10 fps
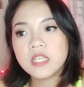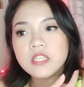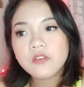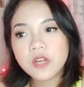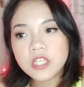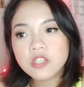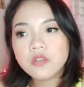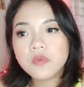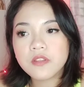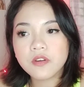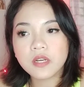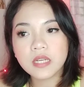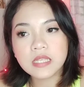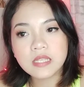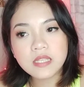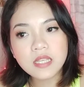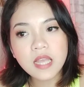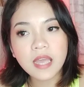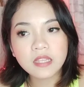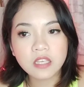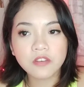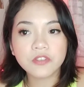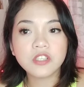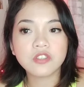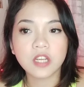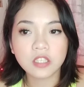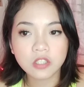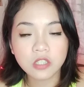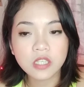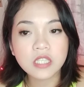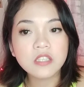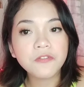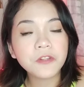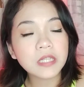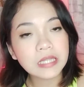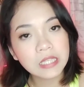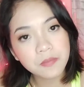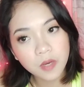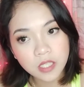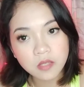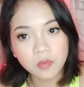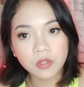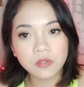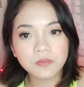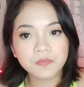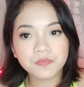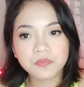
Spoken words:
integration with your existing IT infrastructure is definitely possible.